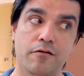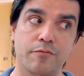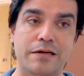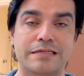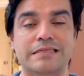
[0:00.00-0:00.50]

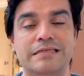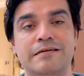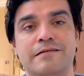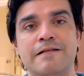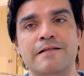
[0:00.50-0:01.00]
But
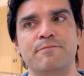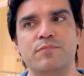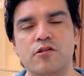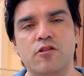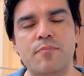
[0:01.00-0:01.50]

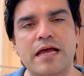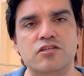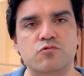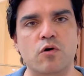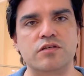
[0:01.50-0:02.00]
the bag
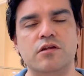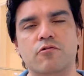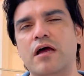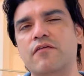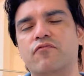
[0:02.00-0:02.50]
just wasn't
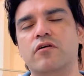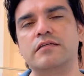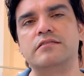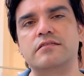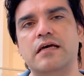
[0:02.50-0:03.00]
right for
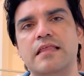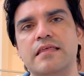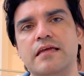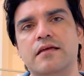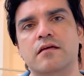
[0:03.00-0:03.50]
us, I
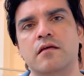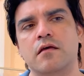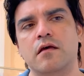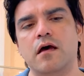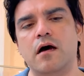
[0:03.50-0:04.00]
think.
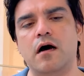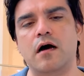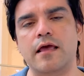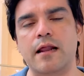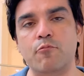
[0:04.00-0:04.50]

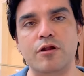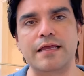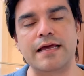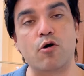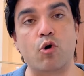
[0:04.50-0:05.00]
And I'm really
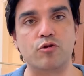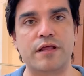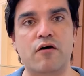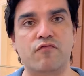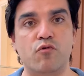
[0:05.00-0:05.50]
kind of holding
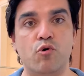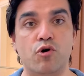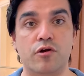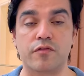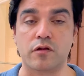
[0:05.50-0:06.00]
out
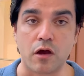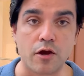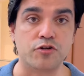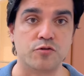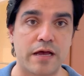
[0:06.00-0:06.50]
for the
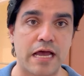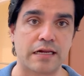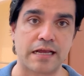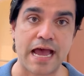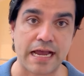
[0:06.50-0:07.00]
larger bag,
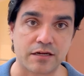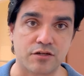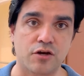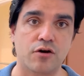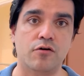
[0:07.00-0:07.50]
like a
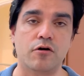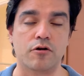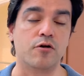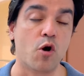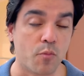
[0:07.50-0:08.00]
hackado or
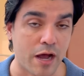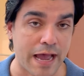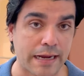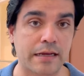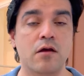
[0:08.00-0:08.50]
a normal
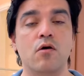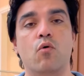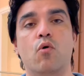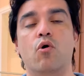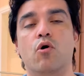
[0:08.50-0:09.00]
hack,
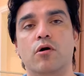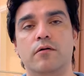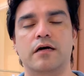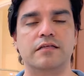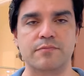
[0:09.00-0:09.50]
or
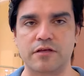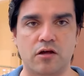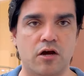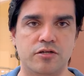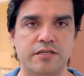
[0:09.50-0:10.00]
something
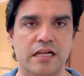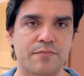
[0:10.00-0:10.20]
large, Kelly